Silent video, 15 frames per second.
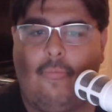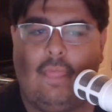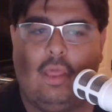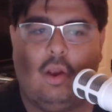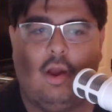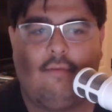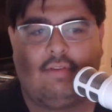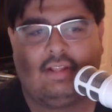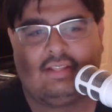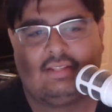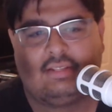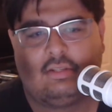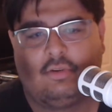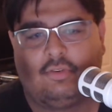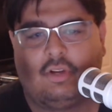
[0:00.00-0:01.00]
I've got this
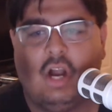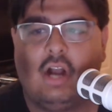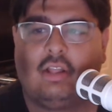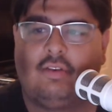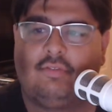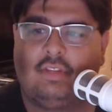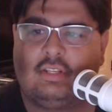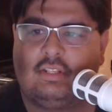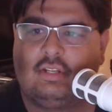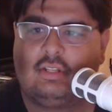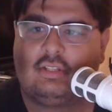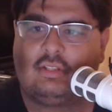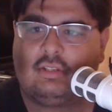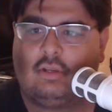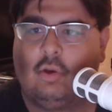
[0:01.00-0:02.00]
sort of cognitive
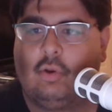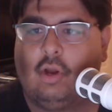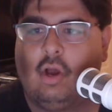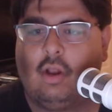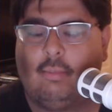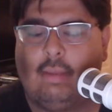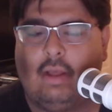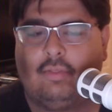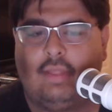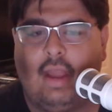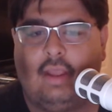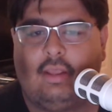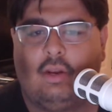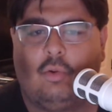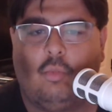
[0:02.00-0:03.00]
dissonance going on about that,
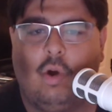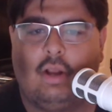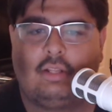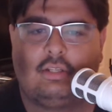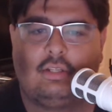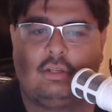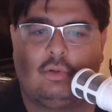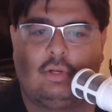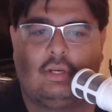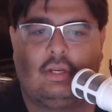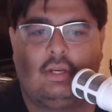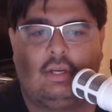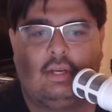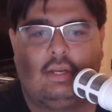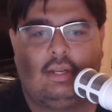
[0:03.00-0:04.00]
wanting to do it,
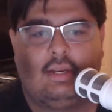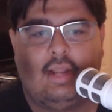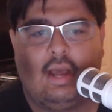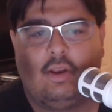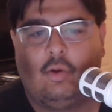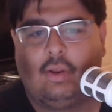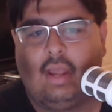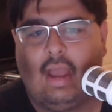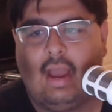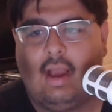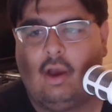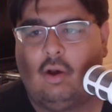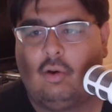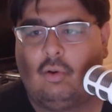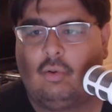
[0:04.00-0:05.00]
not knowing
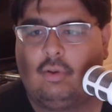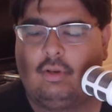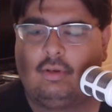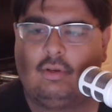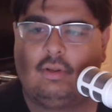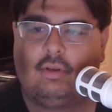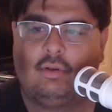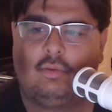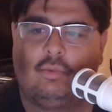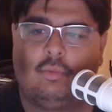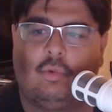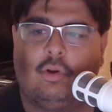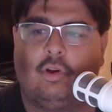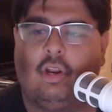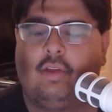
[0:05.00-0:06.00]
how, and
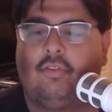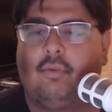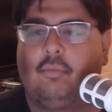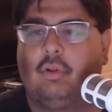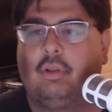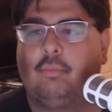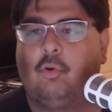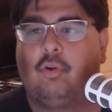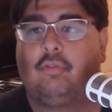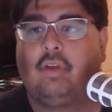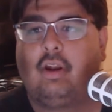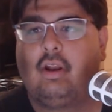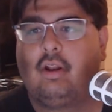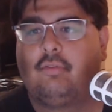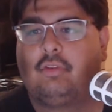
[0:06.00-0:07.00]
wondering if I'm really
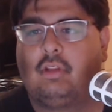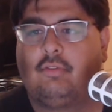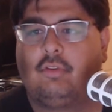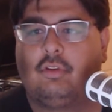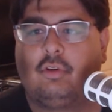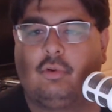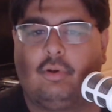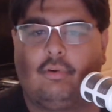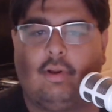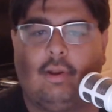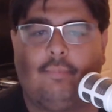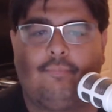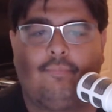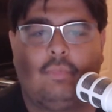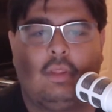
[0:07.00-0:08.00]
motivated enough to even do it, right?
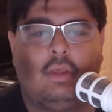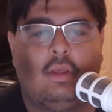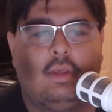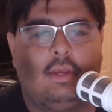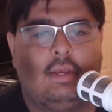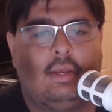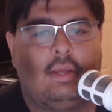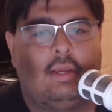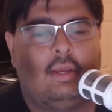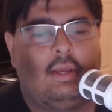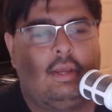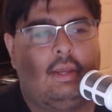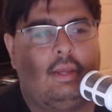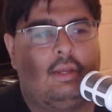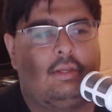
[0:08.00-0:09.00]

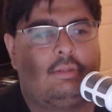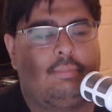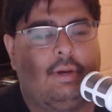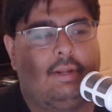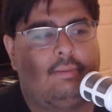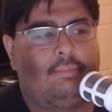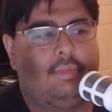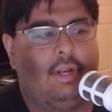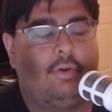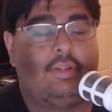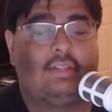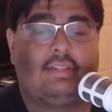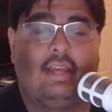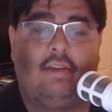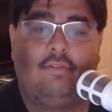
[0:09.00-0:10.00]
But in the
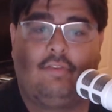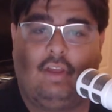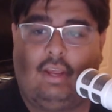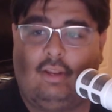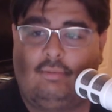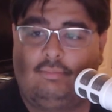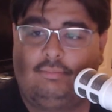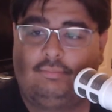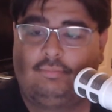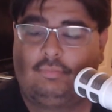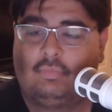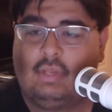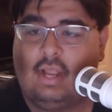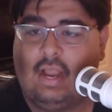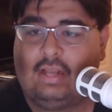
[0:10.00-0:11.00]
same vein,
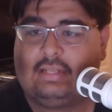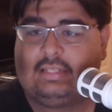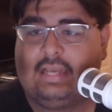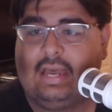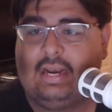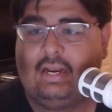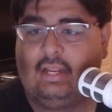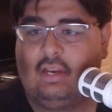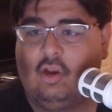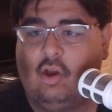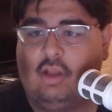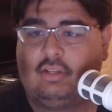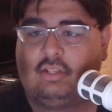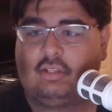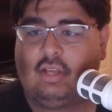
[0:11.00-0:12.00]
I decided,
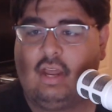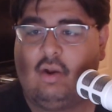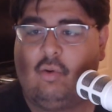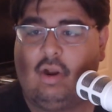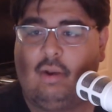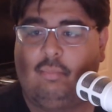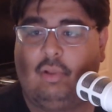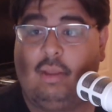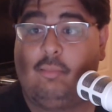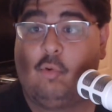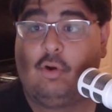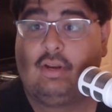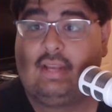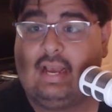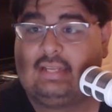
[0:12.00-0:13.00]
I just kind of wanted to play
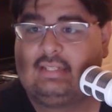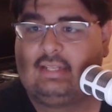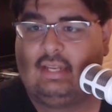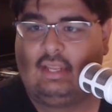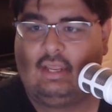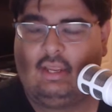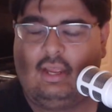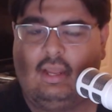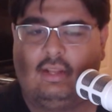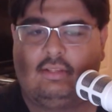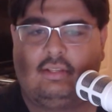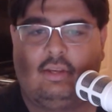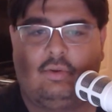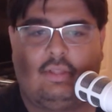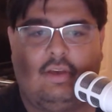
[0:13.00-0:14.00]
more Destiny and
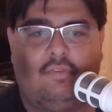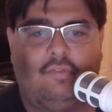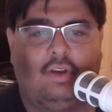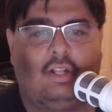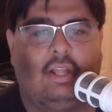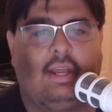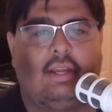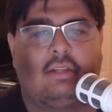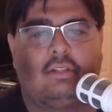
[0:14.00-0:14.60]
see what that felt like.